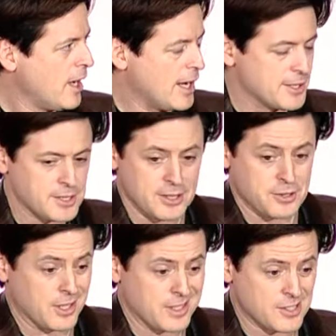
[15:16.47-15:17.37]
I just,
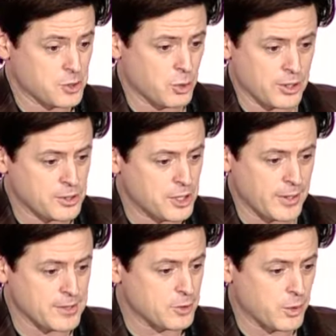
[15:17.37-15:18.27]
in a short
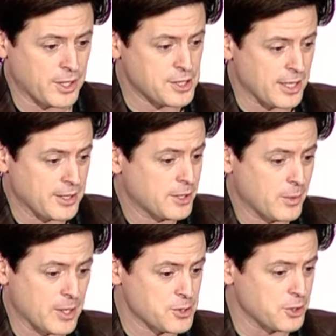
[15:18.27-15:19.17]
series of tweets, I didn't know
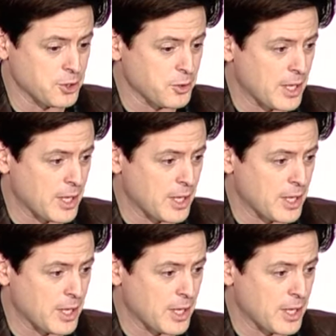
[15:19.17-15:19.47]
what else to do,